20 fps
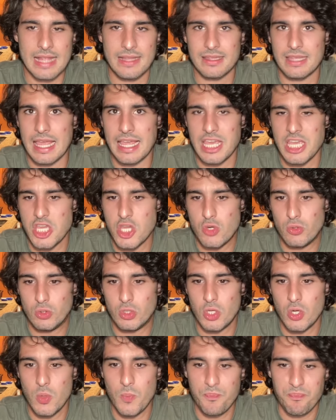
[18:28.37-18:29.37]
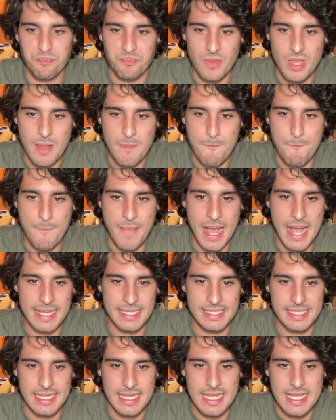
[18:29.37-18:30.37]
like he used to,
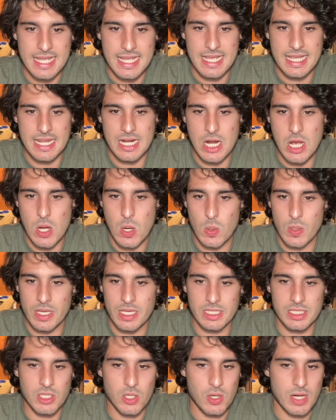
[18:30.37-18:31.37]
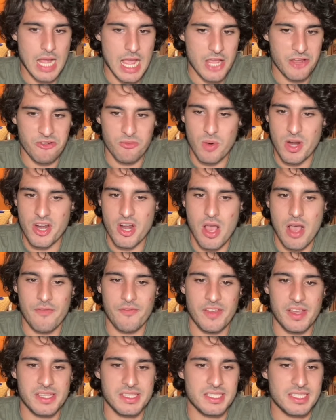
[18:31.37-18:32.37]
but you know, he's still a guy who can run an
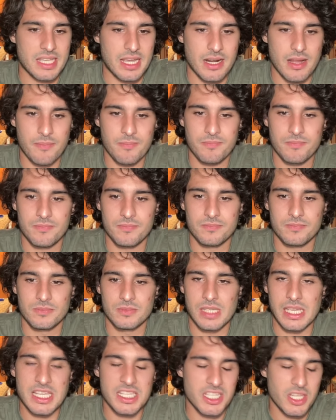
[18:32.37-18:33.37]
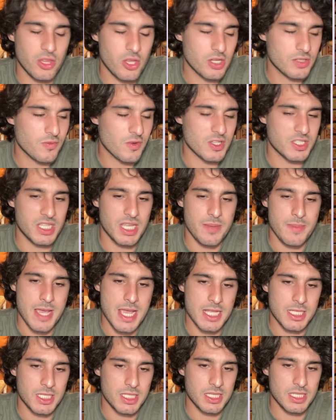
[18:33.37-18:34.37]
offense, set up easy looks for his
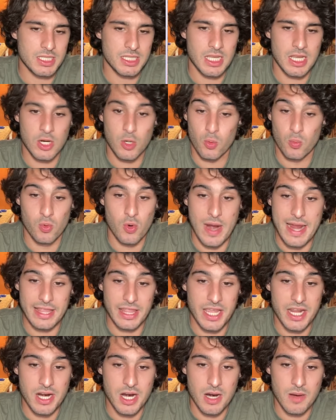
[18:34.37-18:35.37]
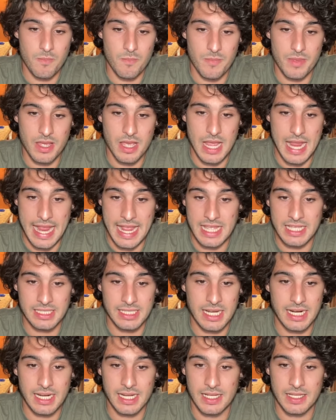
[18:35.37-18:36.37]
teammates. He's a great leader. He's
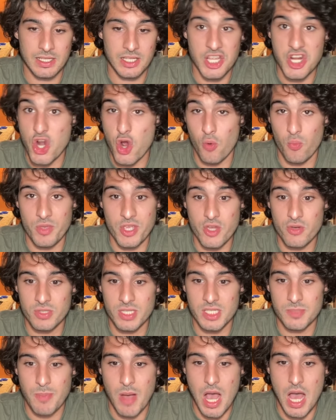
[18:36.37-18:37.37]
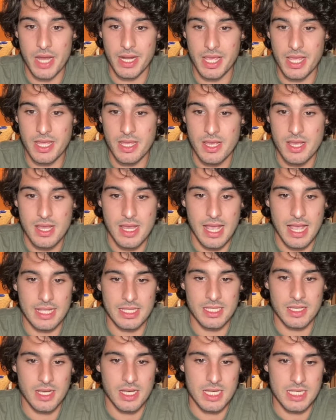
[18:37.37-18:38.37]
gonna, you know, use his body
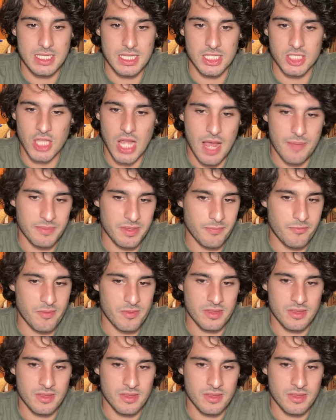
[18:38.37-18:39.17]
to stop the